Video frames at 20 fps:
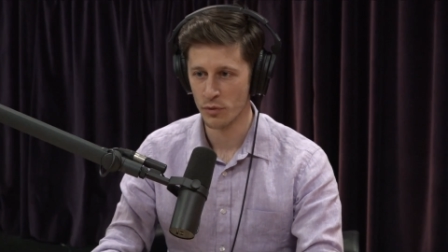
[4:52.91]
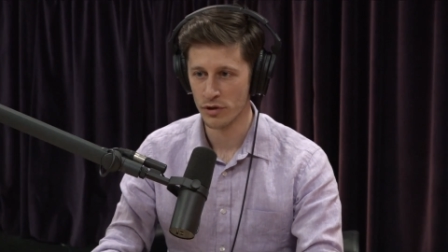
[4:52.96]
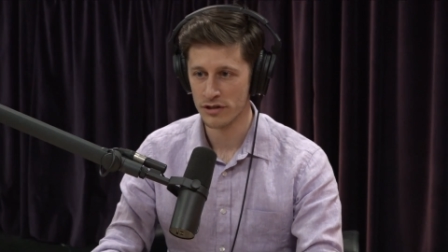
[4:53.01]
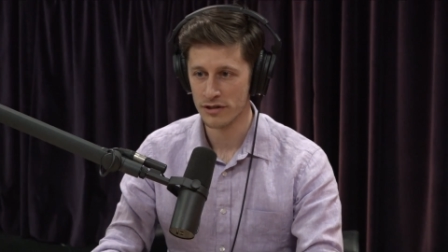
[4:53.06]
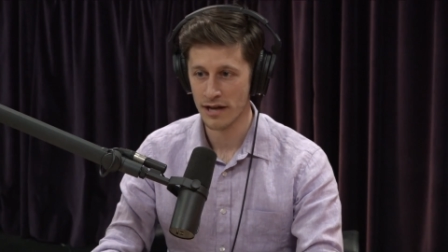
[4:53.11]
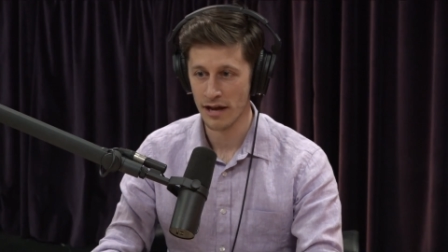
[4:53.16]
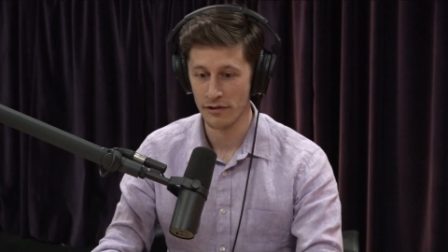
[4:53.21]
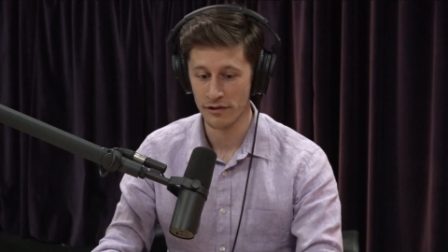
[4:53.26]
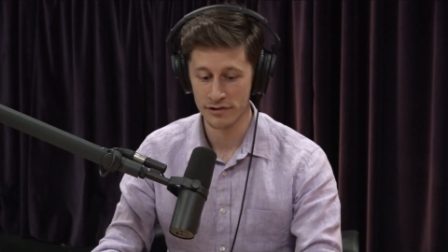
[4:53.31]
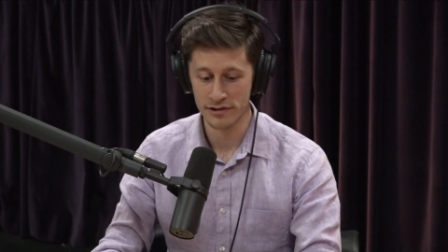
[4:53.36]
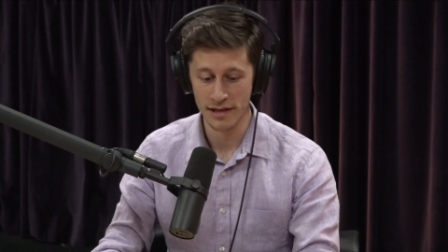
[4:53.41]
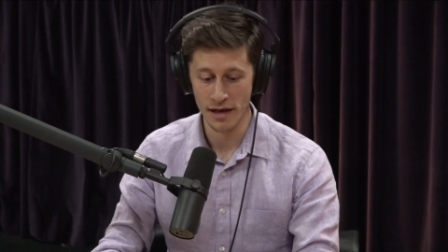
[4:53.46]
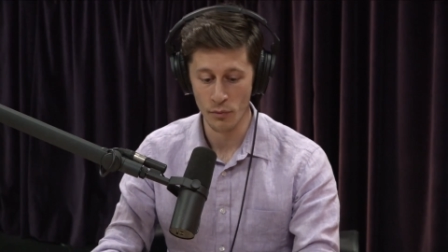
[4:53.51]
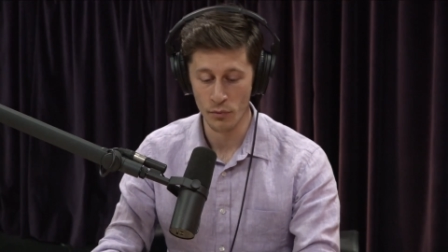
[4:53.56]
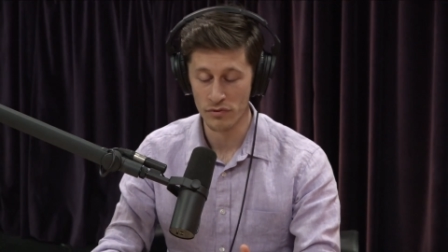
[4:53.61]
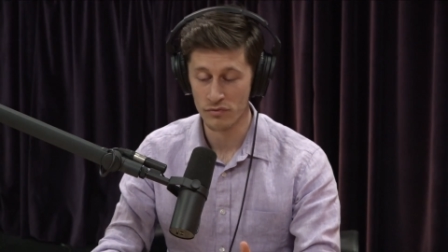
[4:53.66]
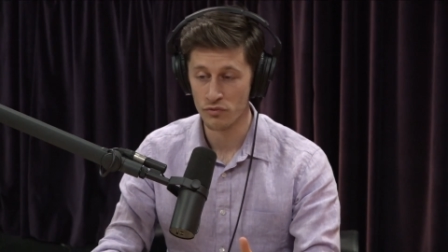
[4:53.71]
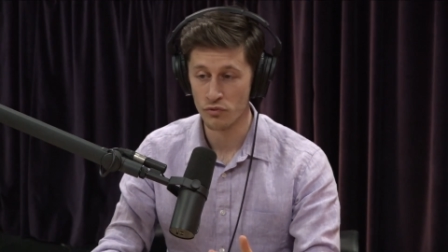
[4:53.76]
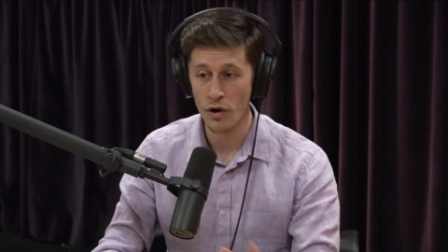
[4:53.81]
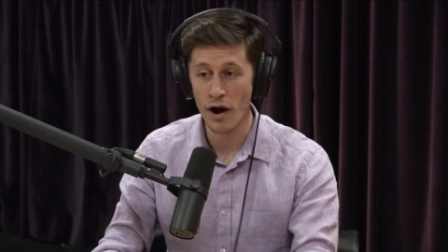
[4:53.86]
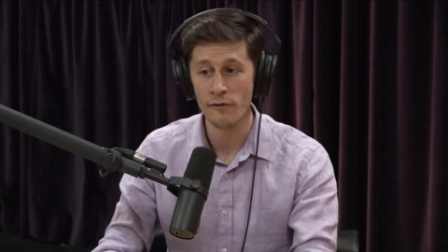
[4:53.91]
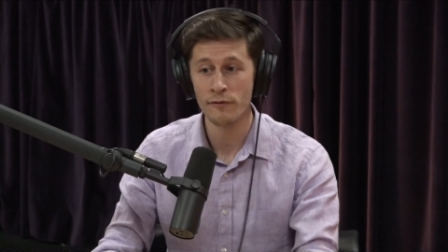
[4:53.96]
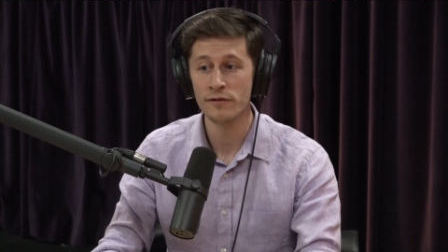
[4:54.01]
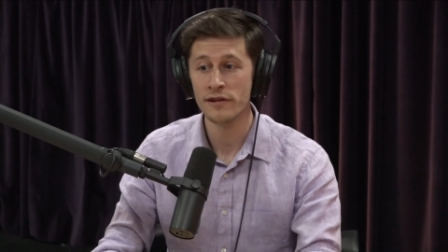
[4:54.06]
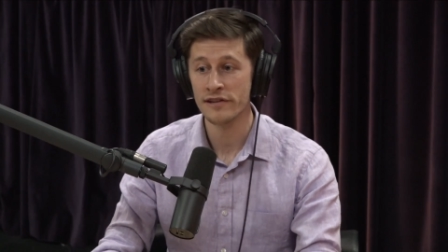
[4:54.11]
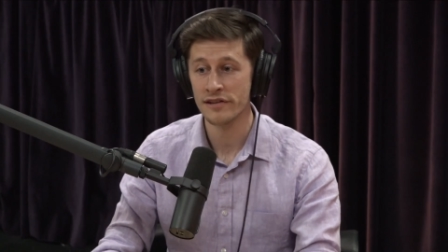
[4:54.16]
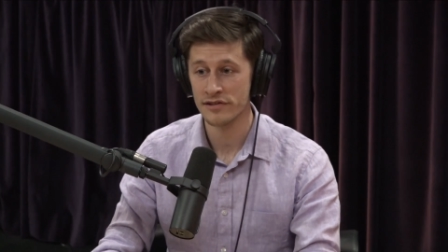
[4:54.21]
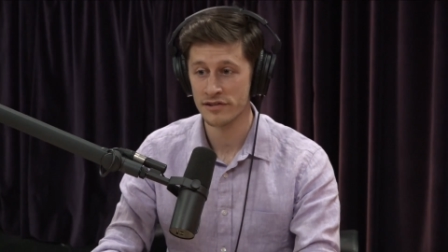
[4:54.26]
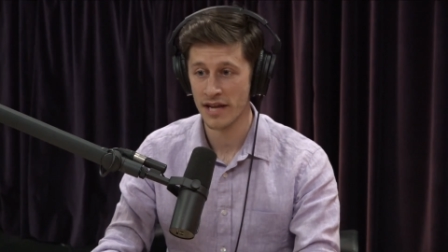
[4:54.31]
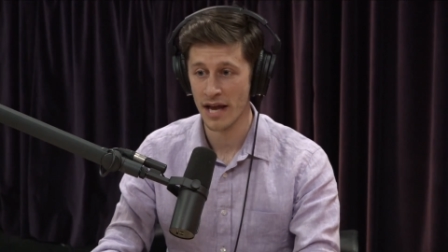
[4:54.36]
which tell us that with
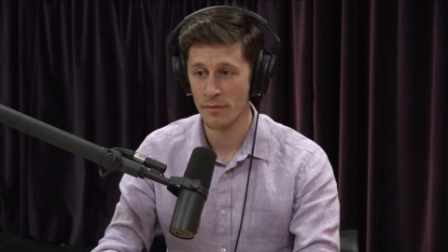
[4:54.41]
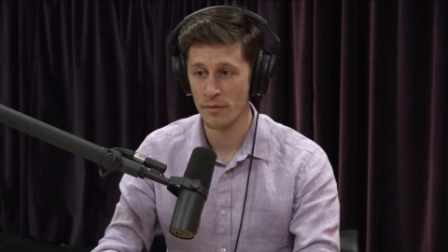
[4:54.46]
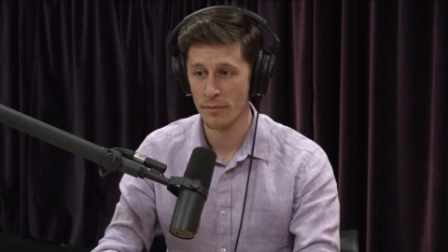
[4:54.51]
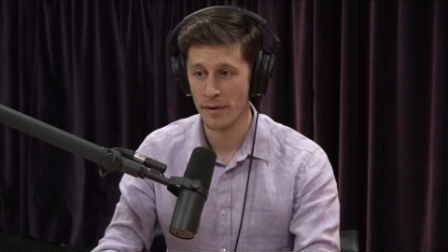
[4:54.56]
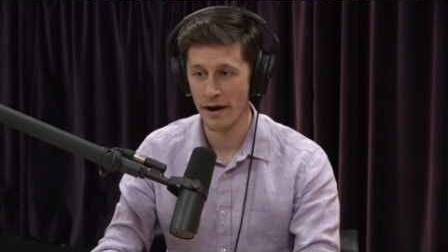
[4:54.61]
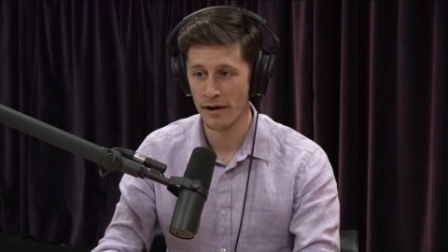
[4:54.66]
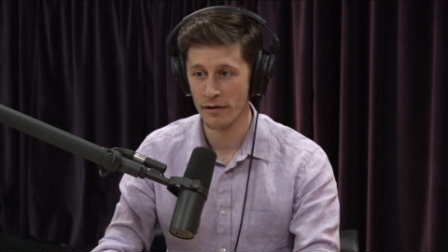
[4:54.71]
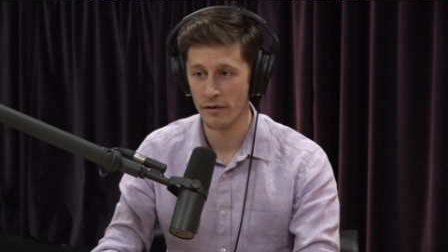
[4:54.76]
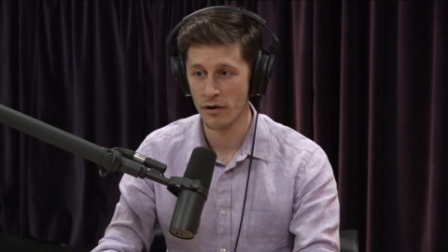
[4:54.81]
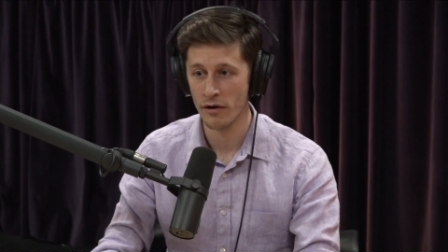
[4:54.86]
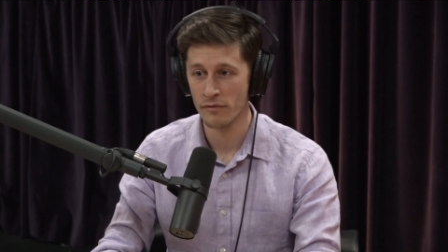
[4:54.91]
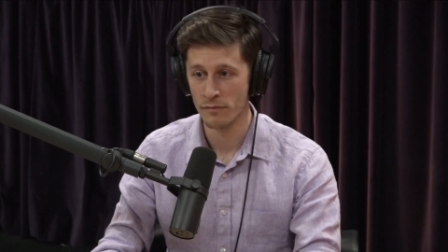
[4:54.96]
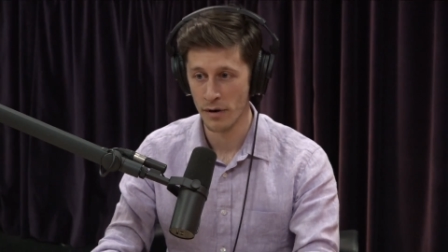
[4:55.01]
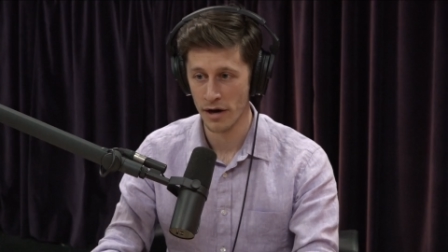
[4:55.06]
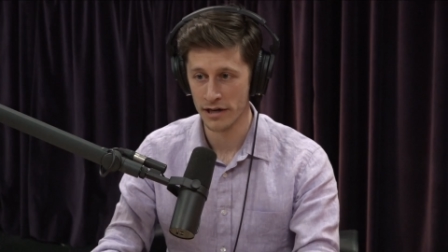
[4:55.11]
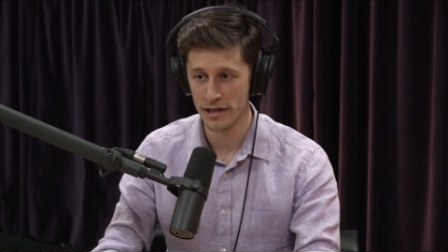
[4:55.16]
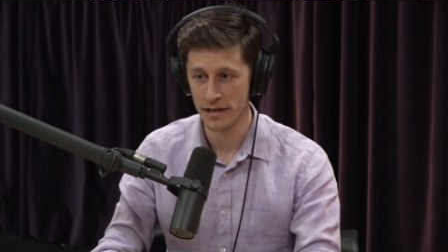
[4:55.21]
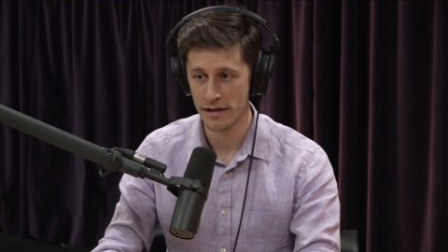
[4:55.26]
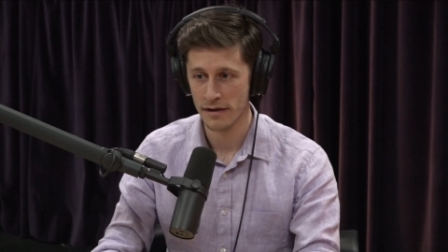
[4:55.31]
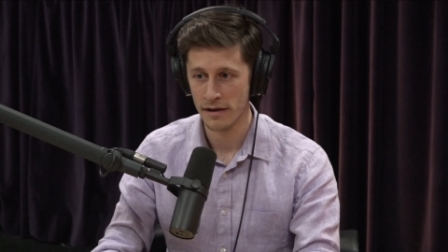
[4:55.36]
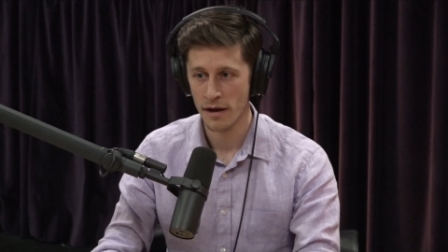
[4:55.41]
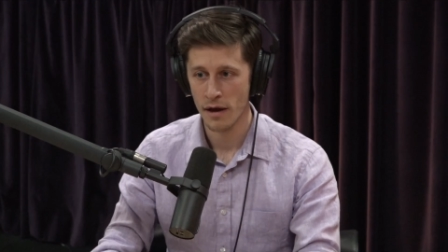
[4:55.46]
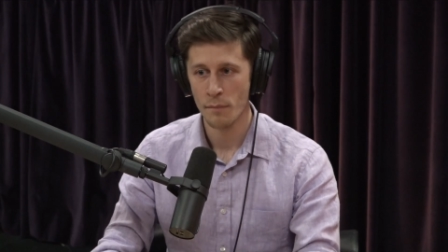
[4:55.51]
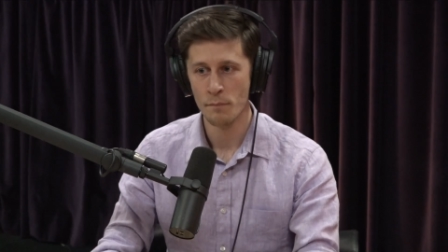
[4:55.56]
roughly the same amount of money,